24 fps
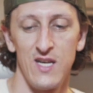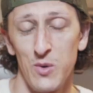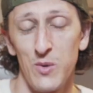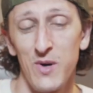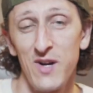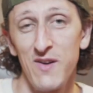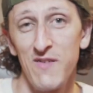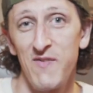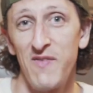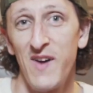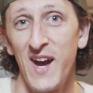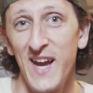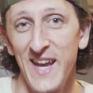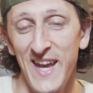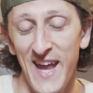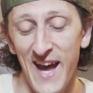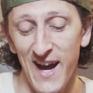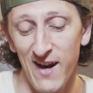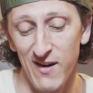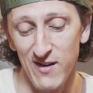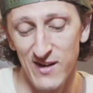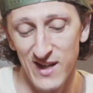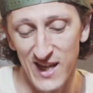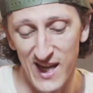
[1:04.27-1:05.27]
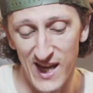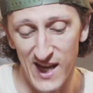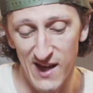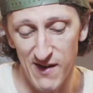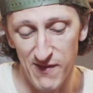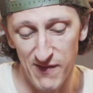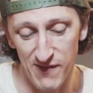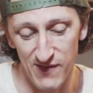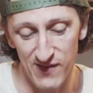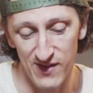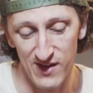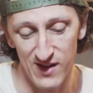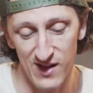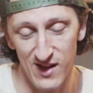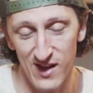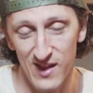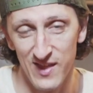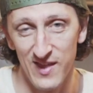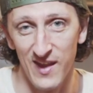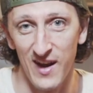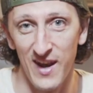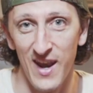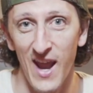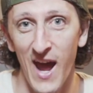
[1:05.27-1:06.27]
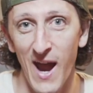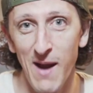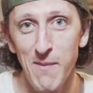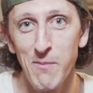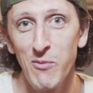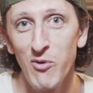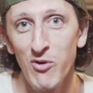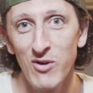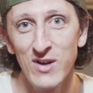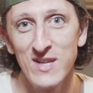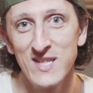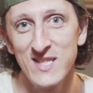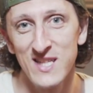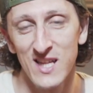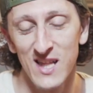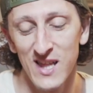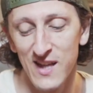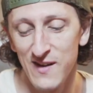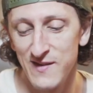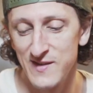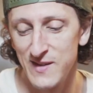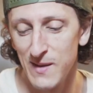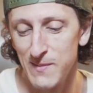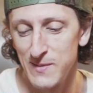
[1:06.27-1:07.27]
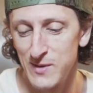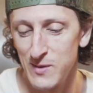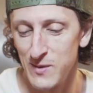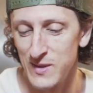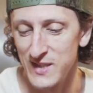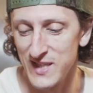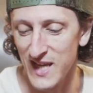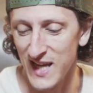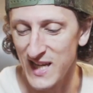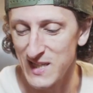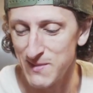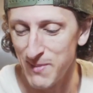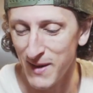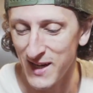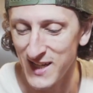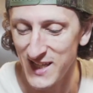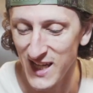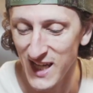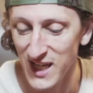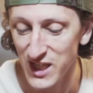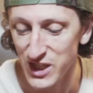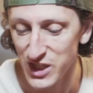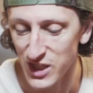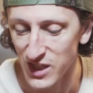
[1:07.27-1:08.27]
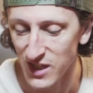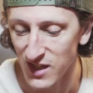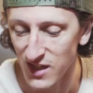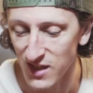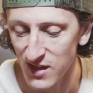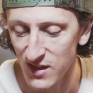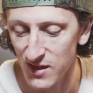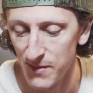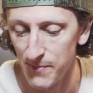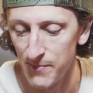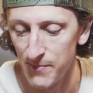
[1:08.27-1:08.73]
So we're gonna find out if the 9Barista lives up to its expectation.